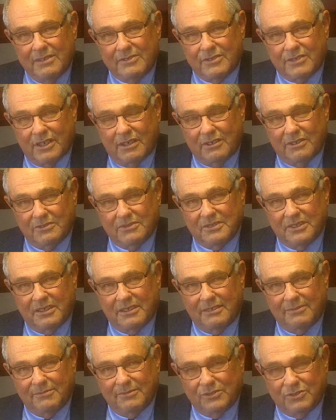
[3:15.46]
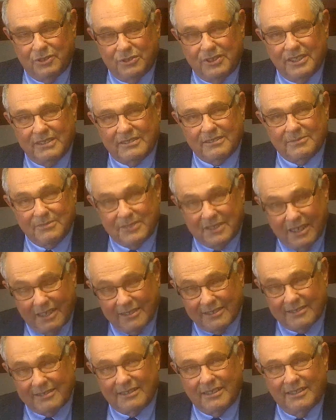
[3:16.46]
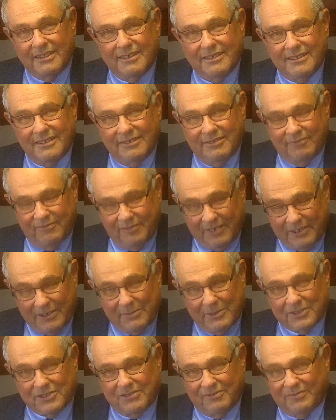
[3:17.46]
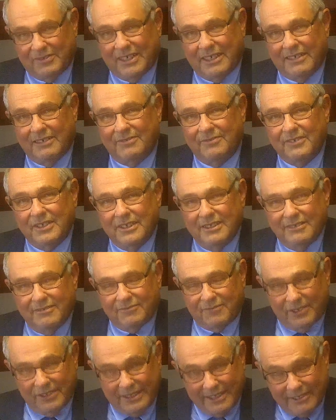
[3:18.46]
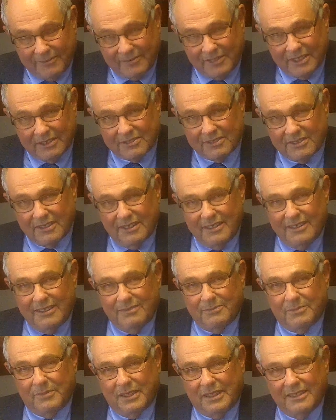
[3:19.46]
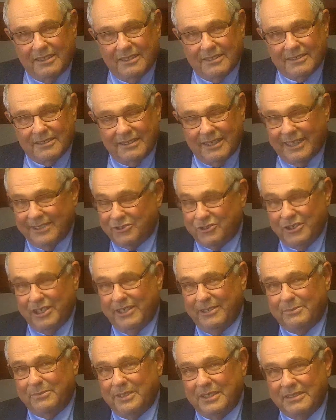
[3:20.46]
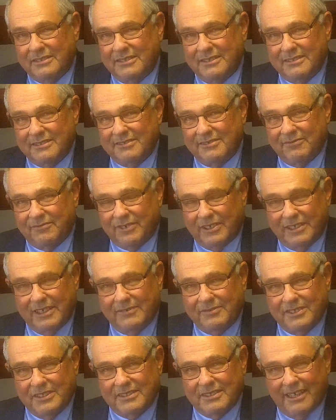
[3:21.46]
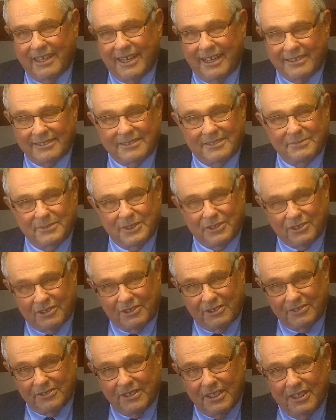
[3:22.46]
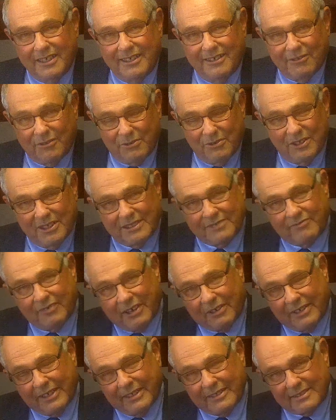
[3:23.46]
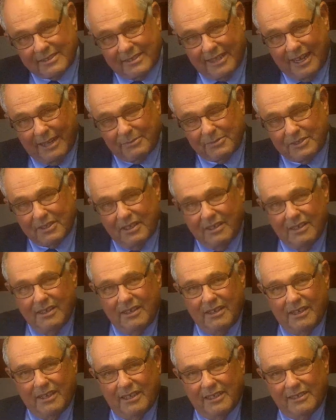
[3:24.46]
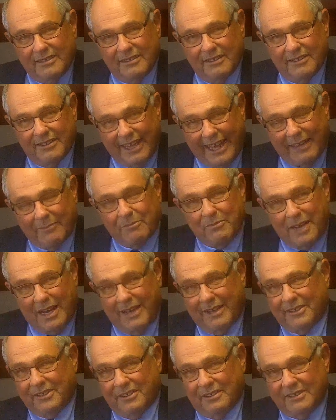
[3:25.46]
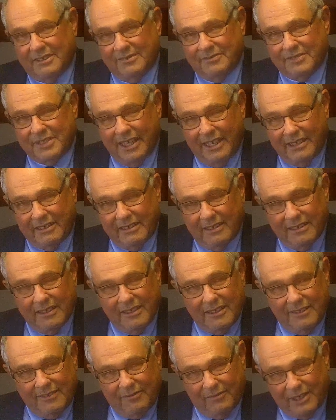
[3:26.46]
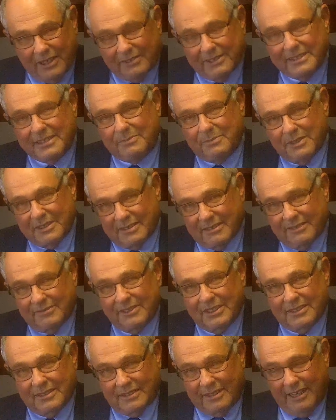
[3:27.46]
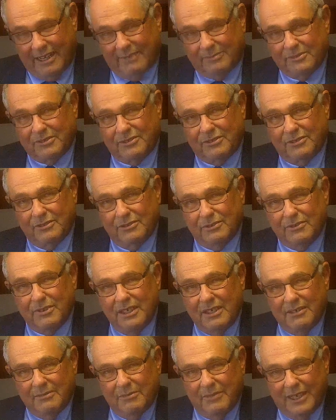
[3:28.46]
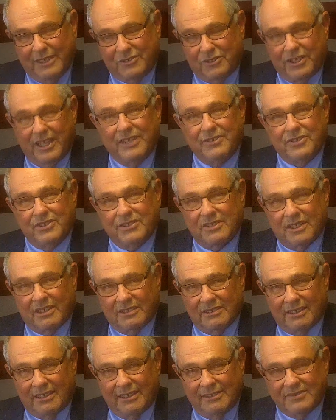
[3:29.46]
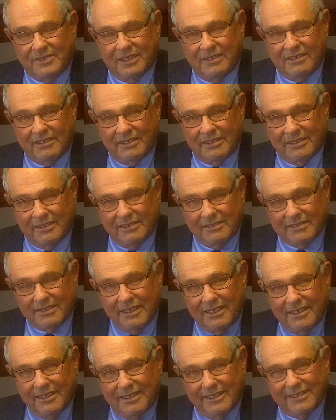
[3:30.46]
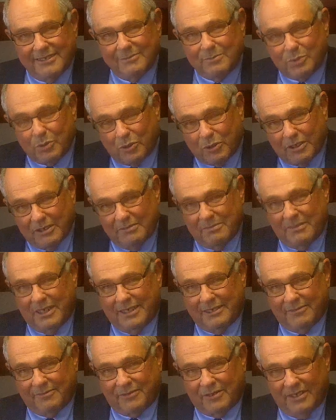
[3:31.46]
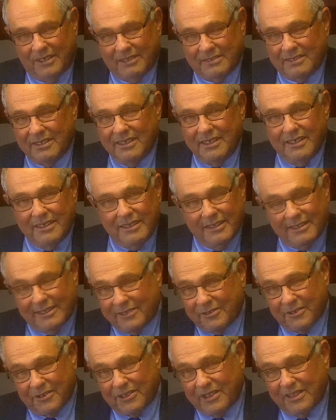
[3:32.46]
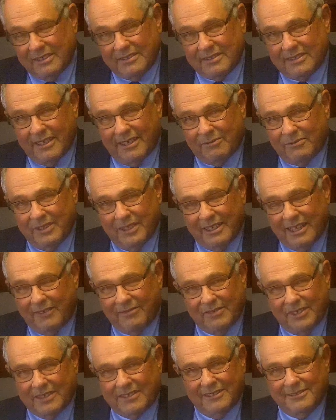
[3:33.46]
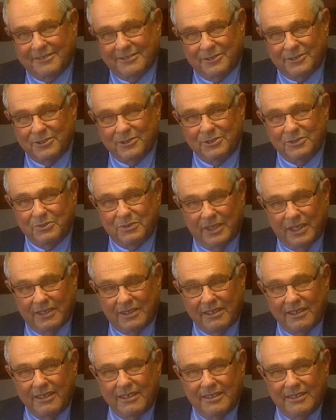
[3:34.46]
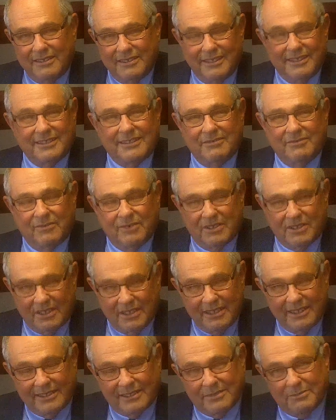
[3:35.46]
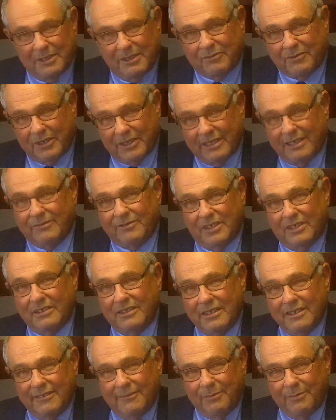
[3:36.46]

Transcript: So Judaism does very much involve forgiveness, but it's not cheap. It's a forgiveness that has to be earned through these various steps. And that model of taking very specific steps to make changes in our lives, I think, is an important model for us in other things that really have nothing to do with the need to be forgiven.